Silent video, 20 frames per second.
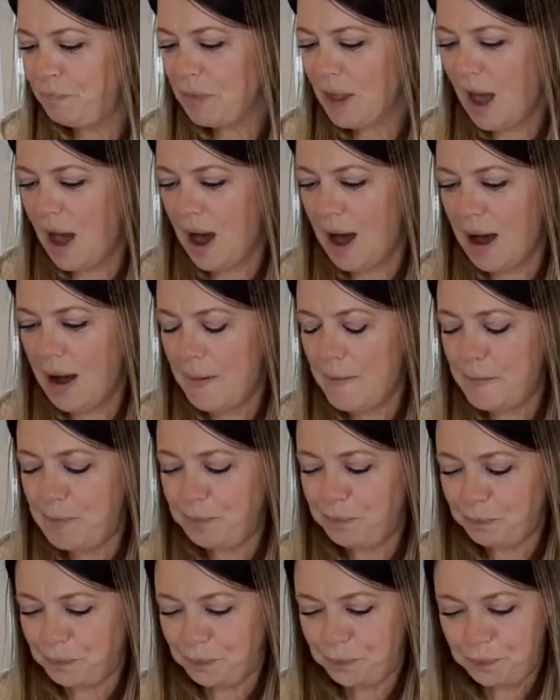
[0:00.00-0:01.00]
And
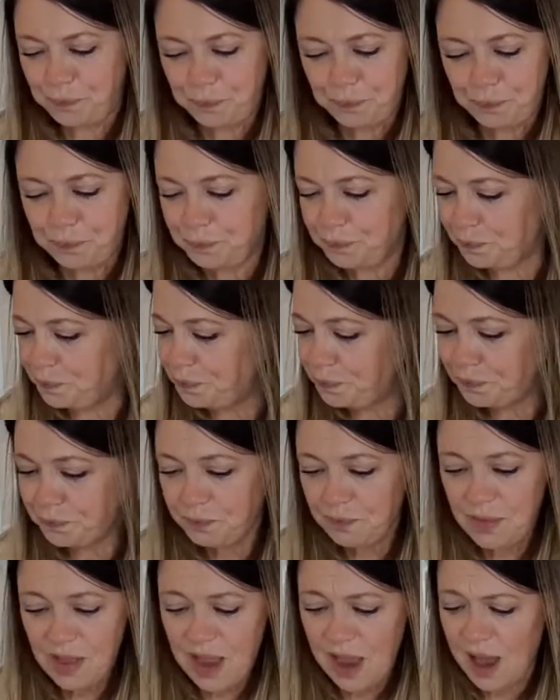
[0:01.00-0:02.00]

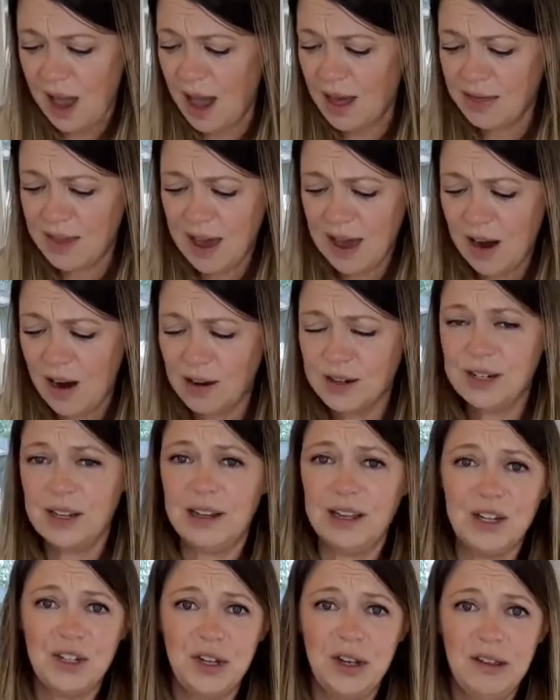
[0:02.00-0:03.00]
they are
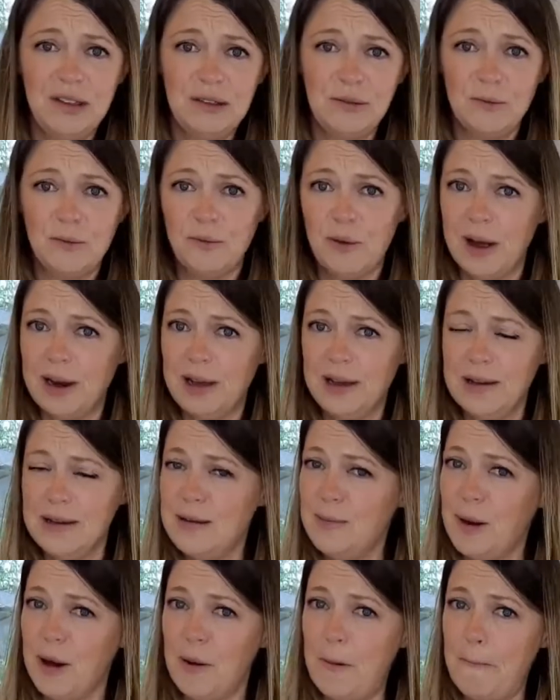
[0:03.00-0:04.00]
delicious, ready in
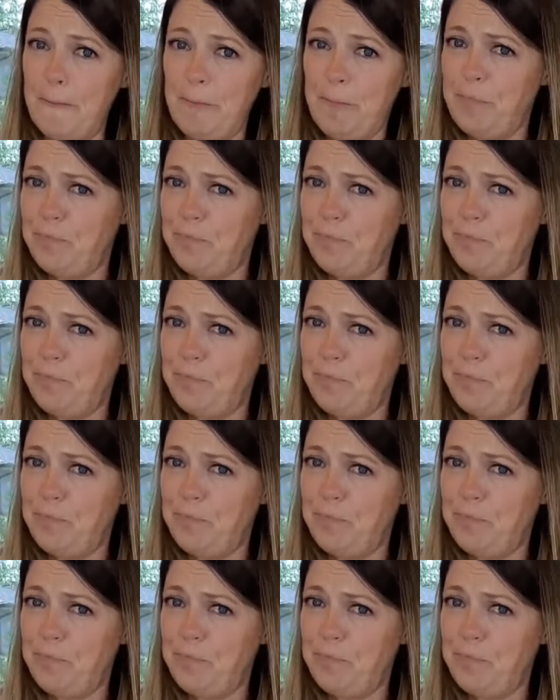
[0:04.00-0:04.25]
about